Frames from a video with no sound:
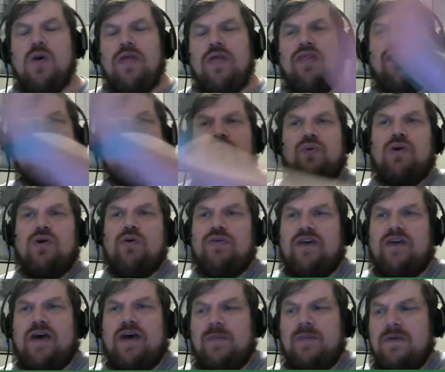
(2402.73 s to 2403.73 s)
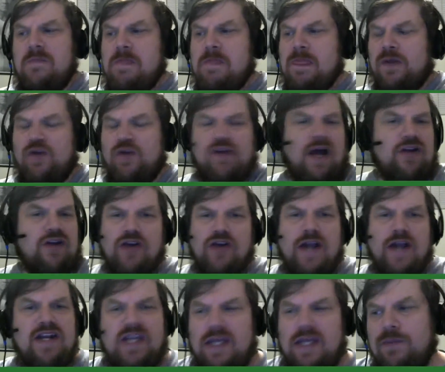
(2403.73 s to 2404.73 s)
throw them. You're not
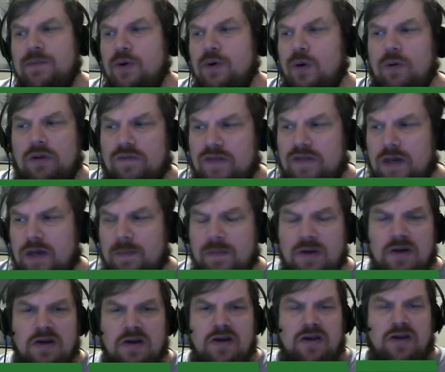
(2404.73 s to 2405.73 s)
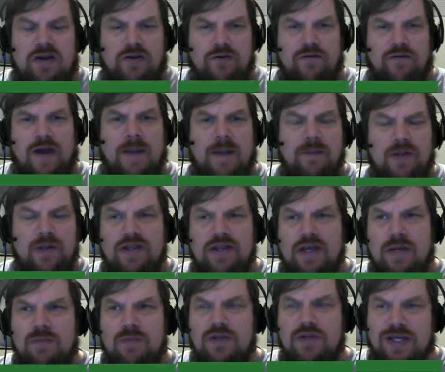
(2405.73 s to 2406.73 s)
trying to keep a hold of them. You're grappling
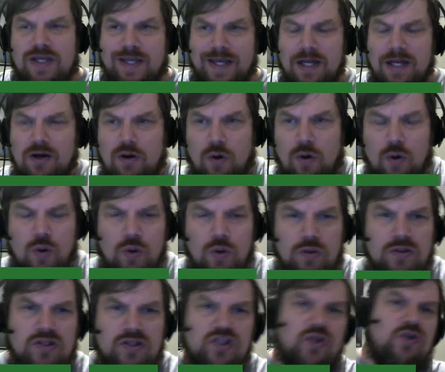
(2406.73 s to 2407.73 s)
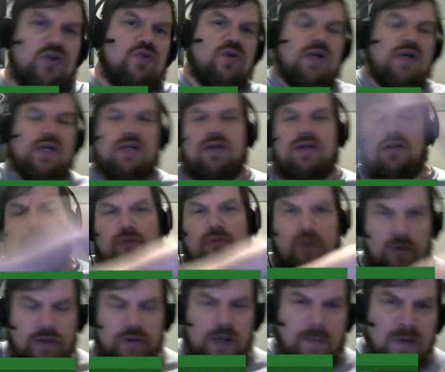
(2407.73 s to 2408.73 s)
them to get a hold so you can
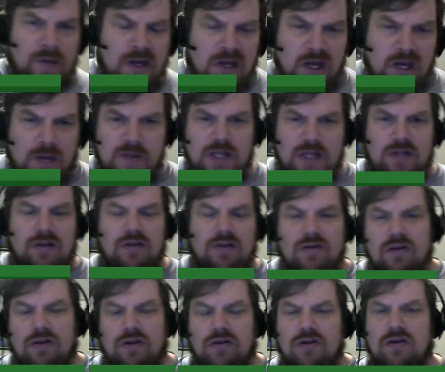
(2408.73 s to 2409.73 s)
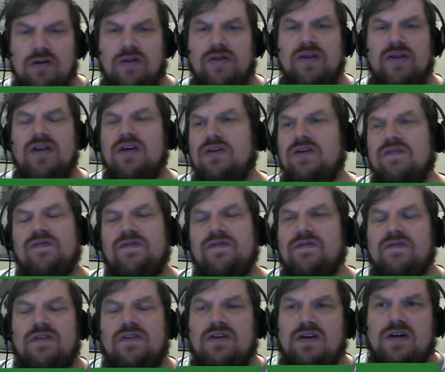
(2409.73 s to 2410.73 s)
throw them. I mean, think of
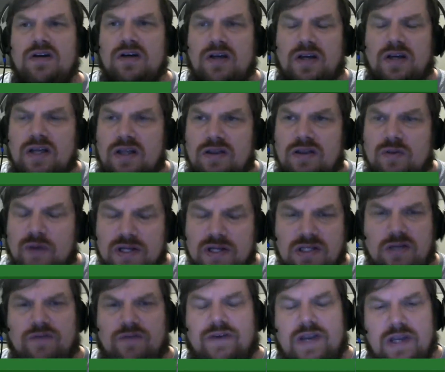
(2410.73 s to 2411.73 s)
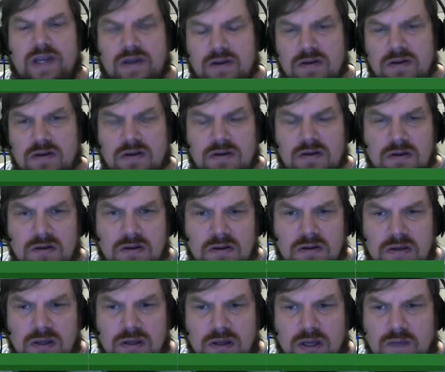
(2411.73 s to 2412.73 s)
in the wrestling ring,
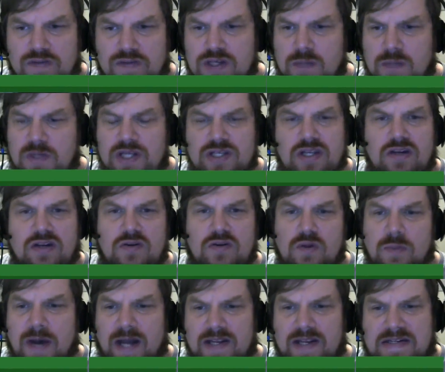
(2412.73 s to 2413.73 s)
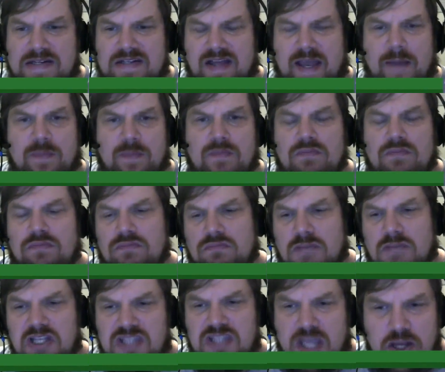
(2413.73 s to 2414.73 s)
if somebody's going to do a body slam, it's a